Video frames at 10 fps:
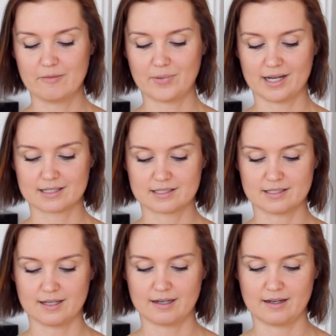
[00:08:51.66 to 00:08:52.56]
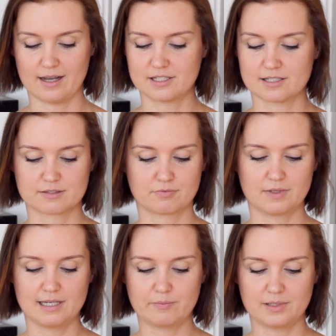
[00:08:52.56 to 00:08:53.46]
But I just
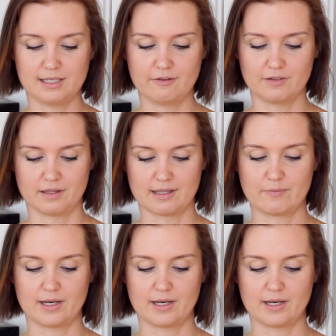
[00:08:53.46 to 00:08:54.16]
really believe in them,